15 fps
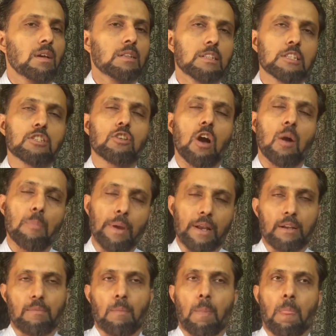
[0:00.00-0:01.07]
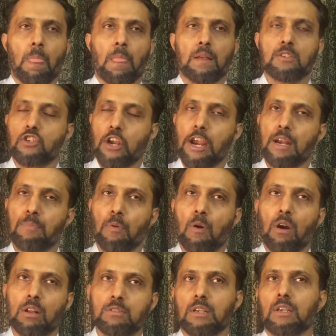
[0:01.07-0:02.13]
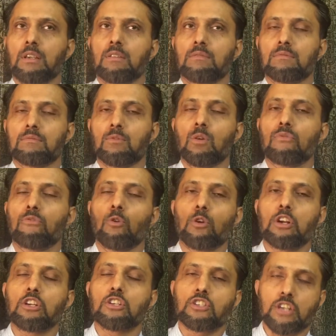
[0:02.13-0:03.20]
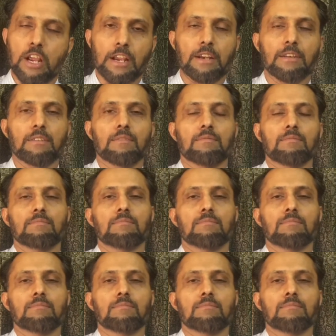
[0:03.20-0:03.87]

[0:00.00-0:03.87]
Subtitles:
In this topic, trade policy or foreign trade